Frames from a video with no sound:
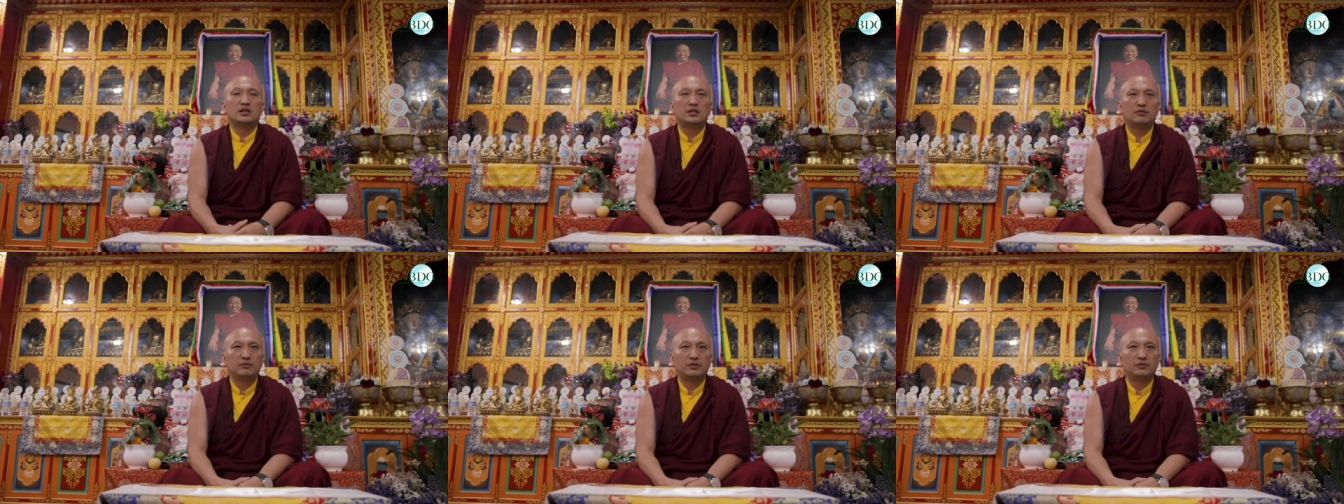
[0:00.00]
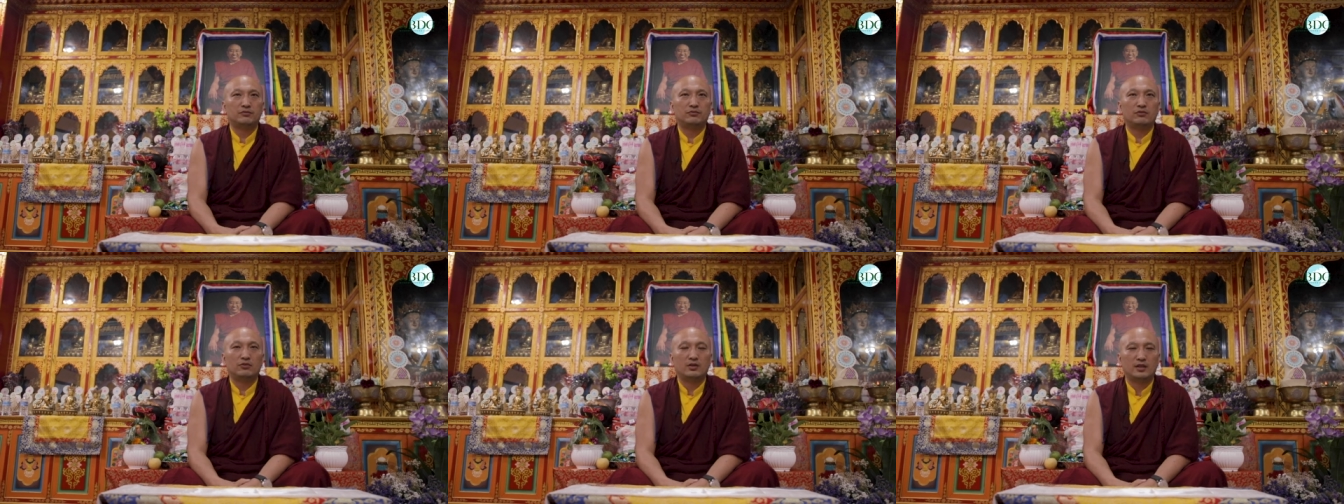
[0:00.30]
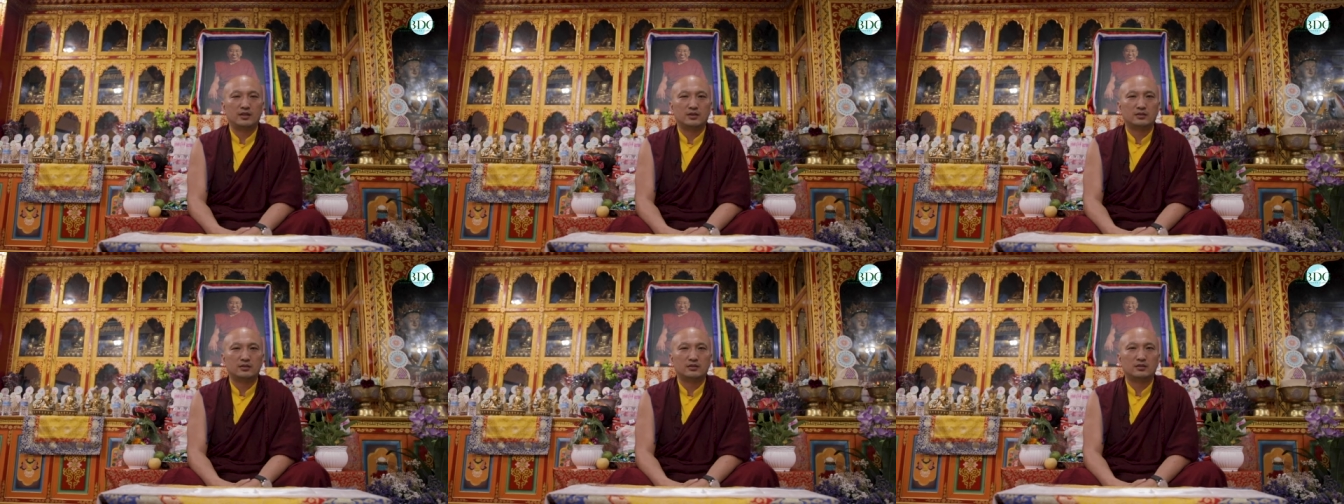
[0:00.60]
even for
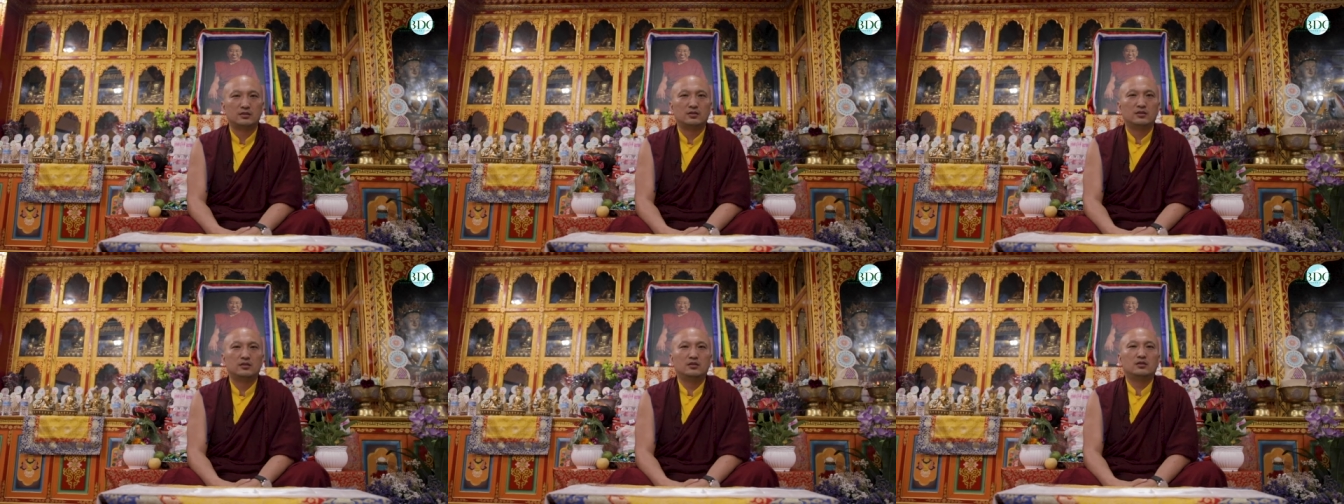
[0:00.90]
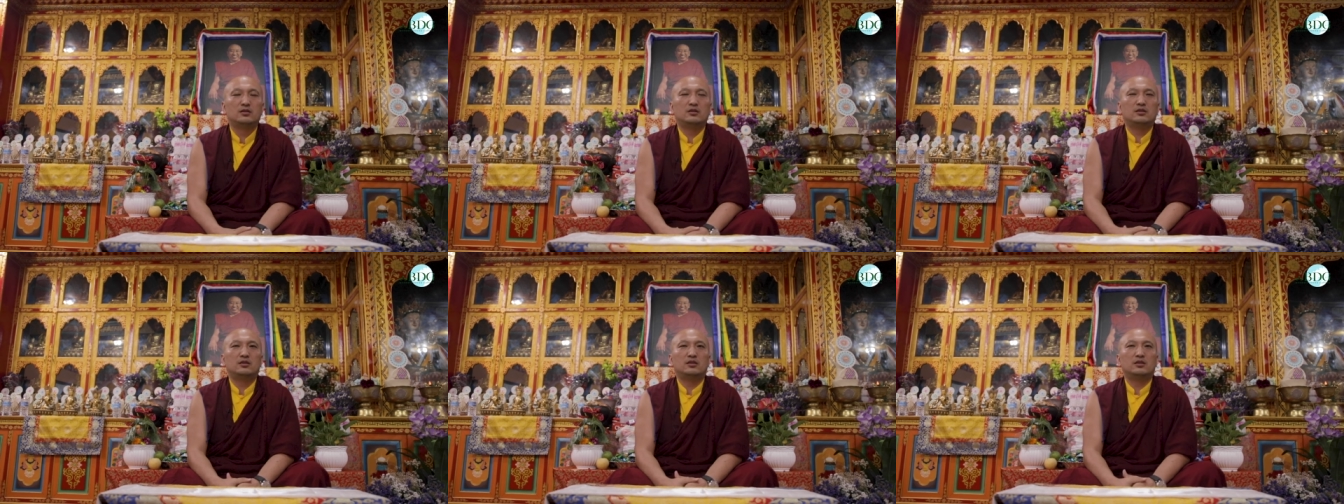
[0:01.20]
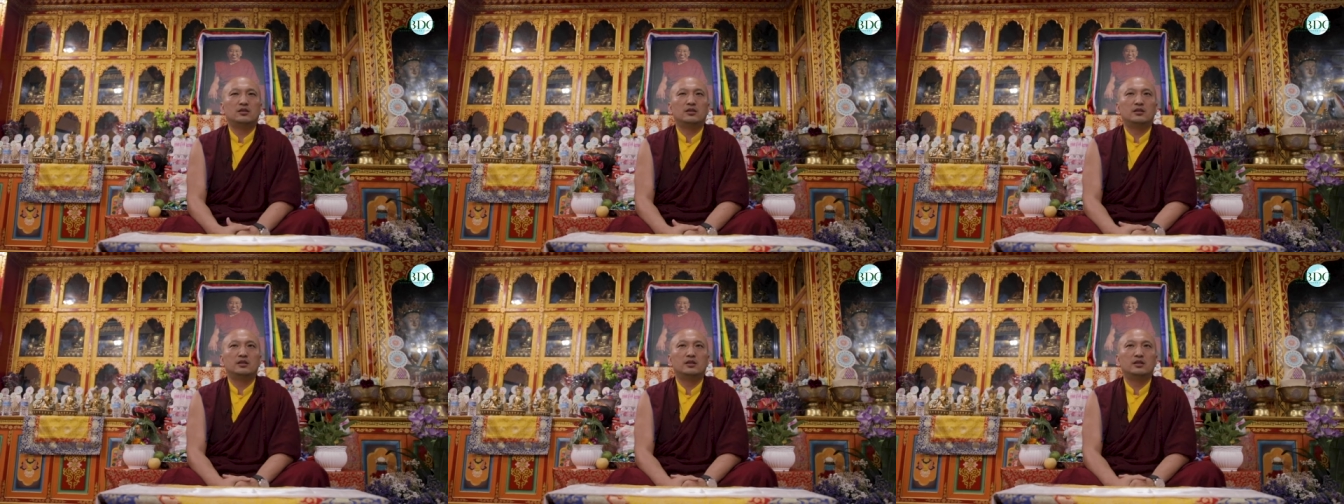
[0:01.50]
us,
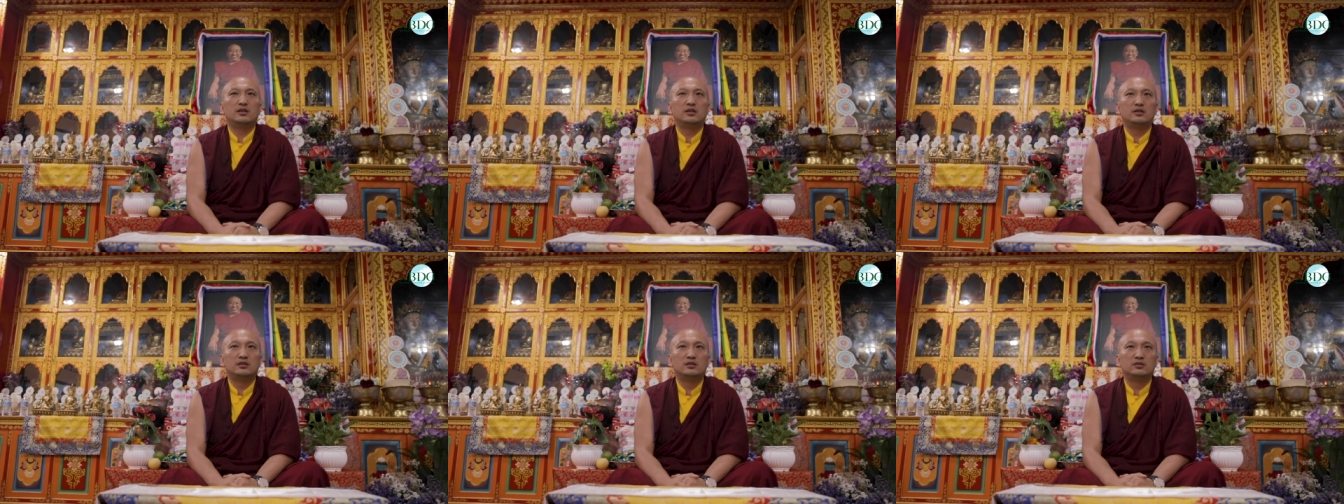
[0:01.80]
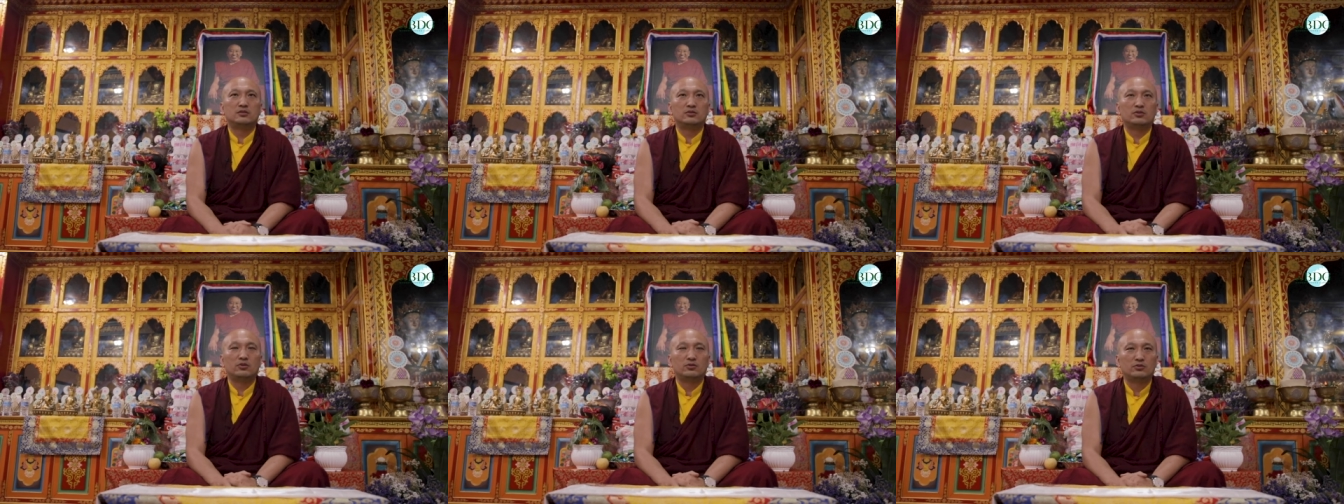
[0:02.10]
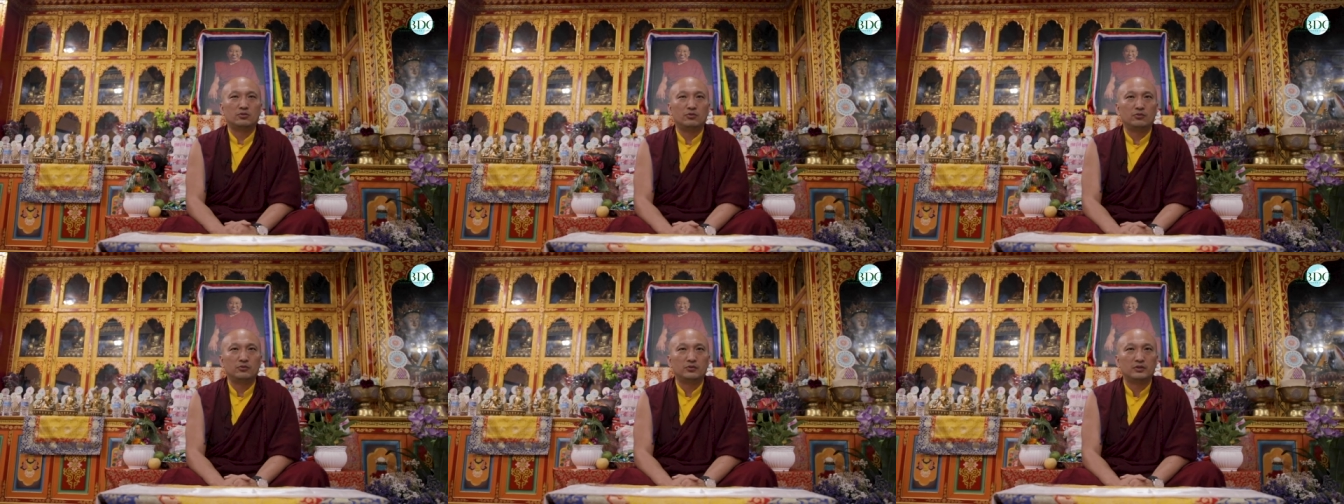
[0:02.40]
it is not
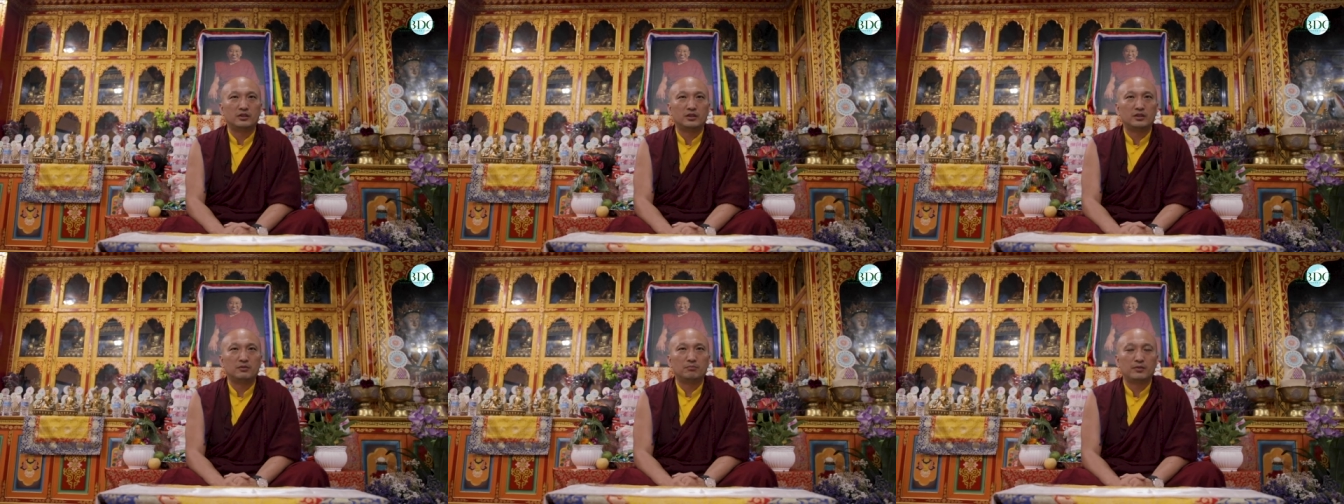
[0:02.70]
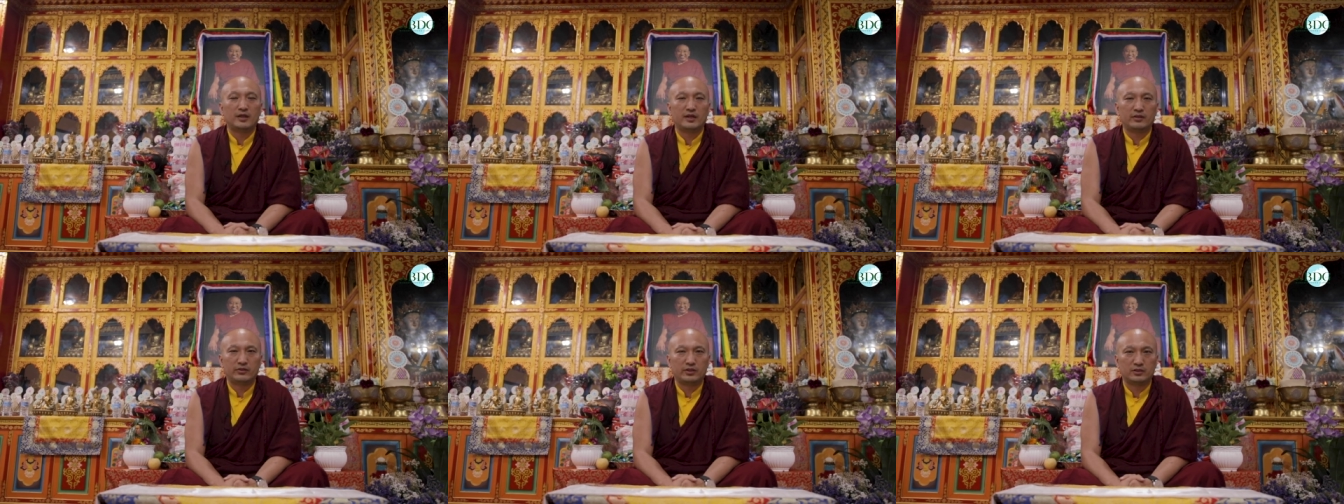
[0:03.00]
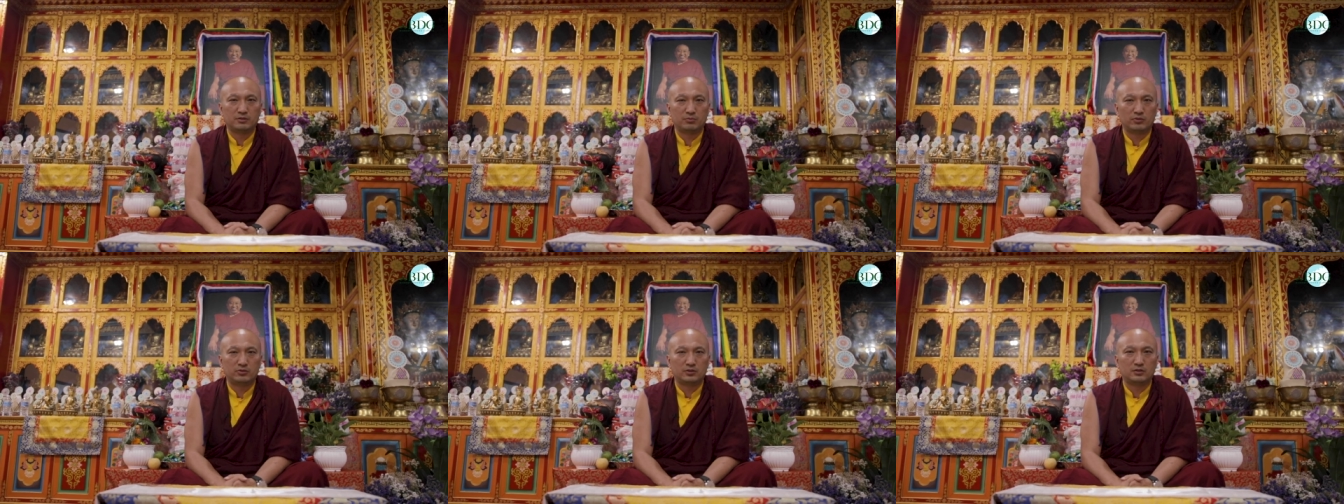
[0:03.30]
only my
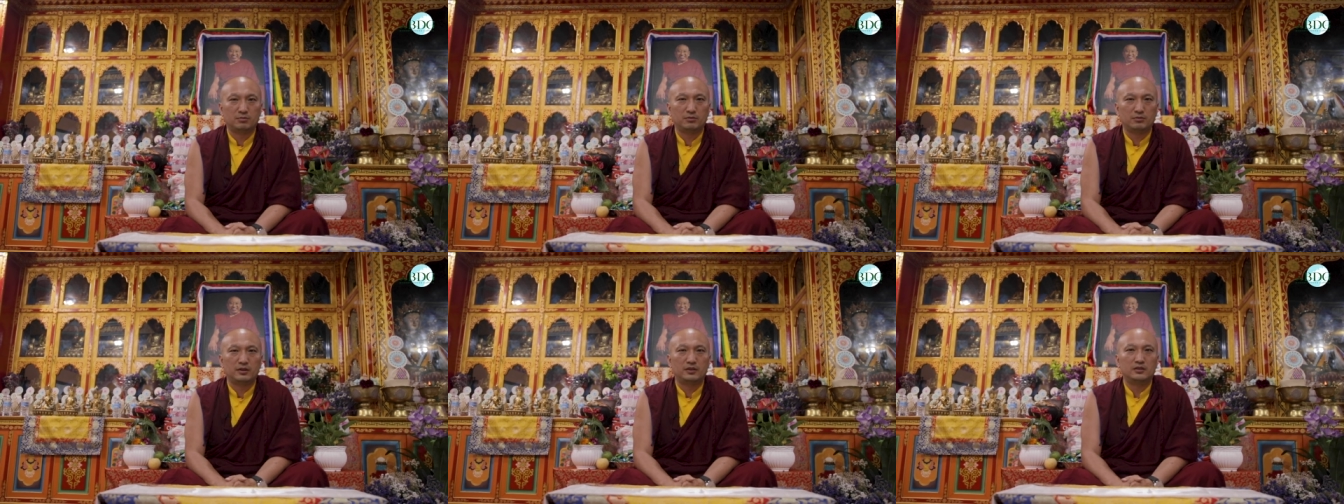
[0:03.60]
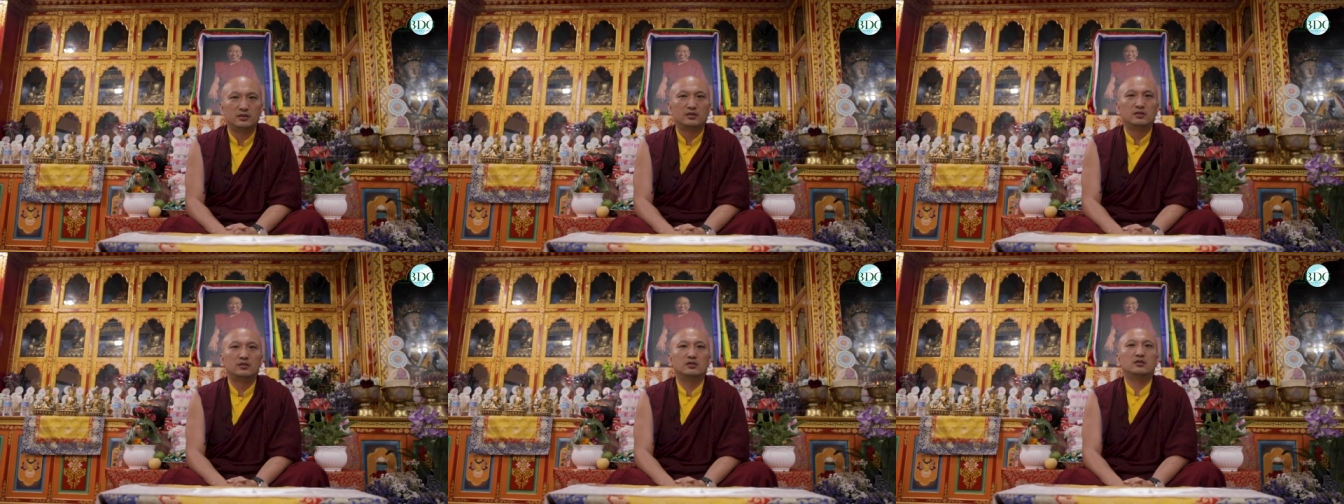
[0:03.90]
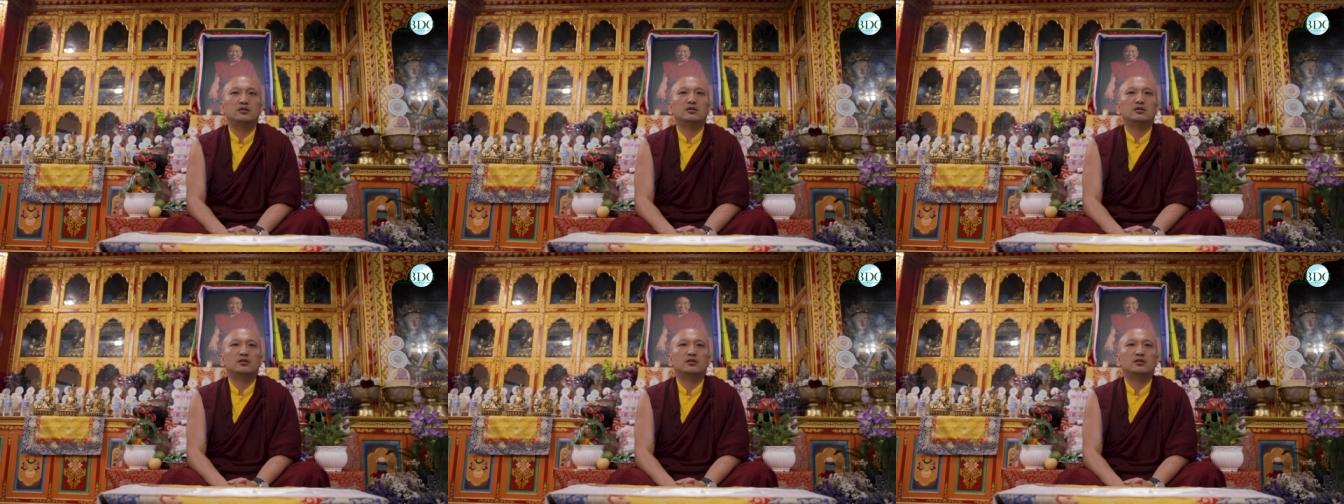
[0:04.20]
responsibility.